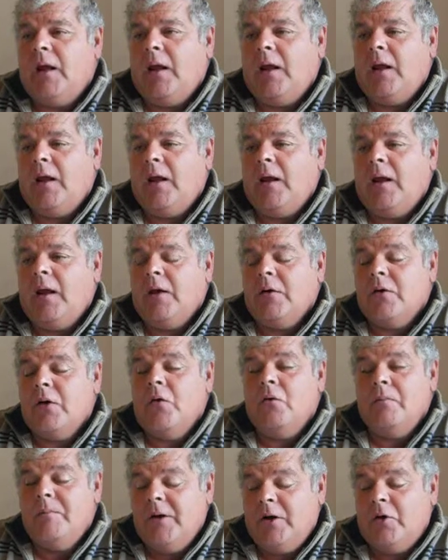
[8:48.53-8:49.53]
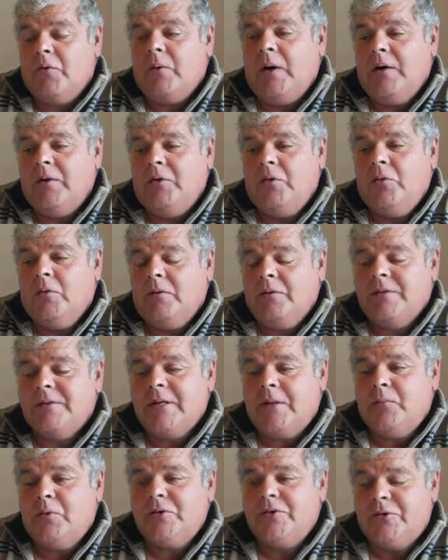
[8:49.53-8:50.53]
it will be a great tool in
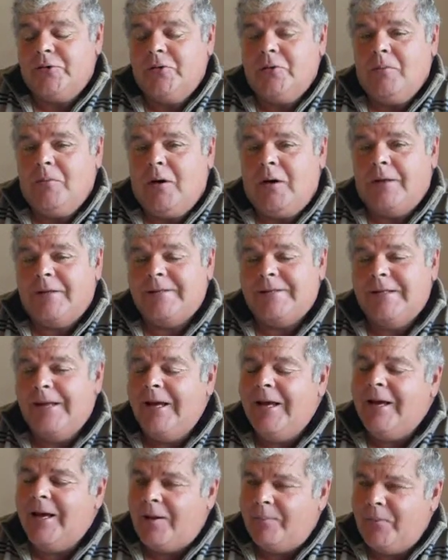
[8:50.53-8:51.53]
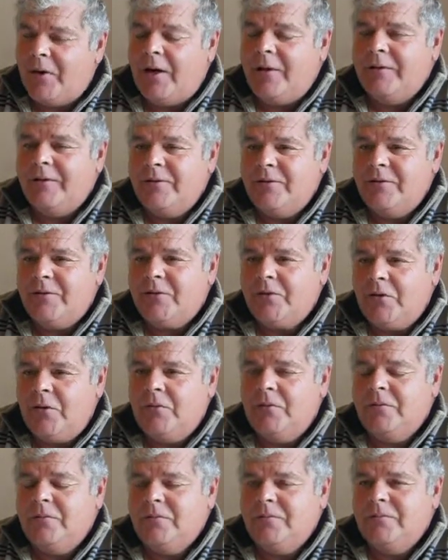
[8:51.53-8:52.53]
someone's toolbox. I'm not
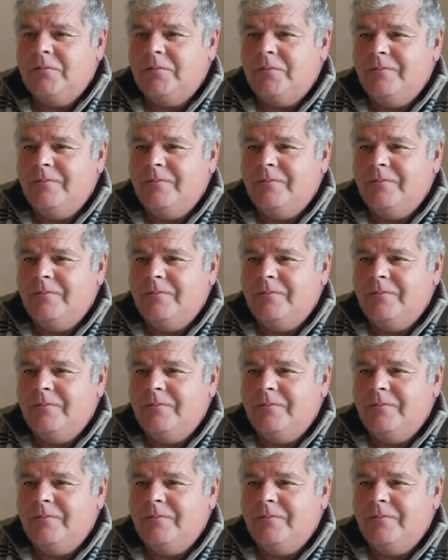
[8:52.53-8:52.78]
so